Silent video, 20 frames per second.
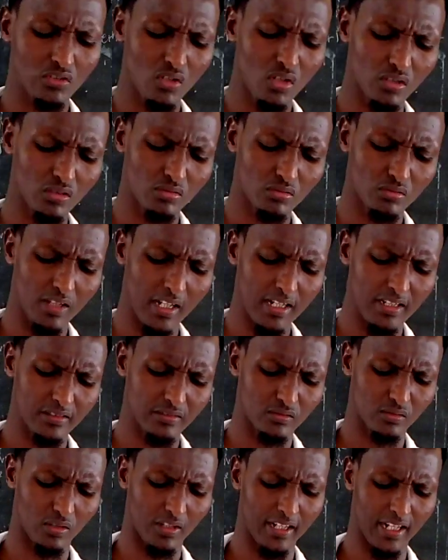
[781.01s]
go to the
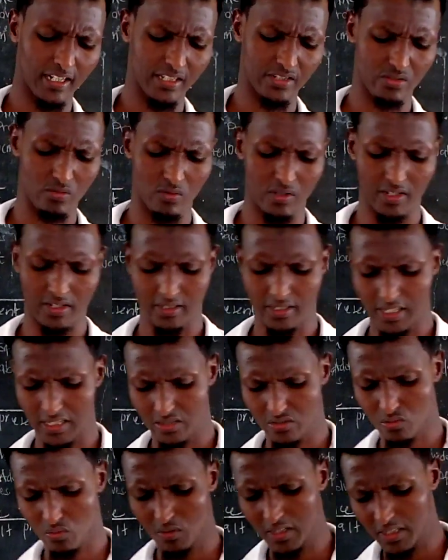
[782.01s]
next one.
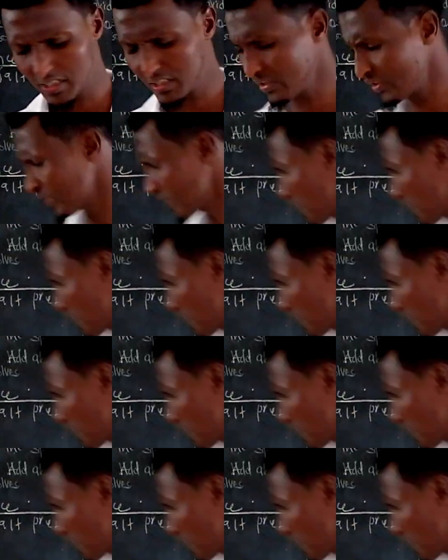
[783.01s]
Next one is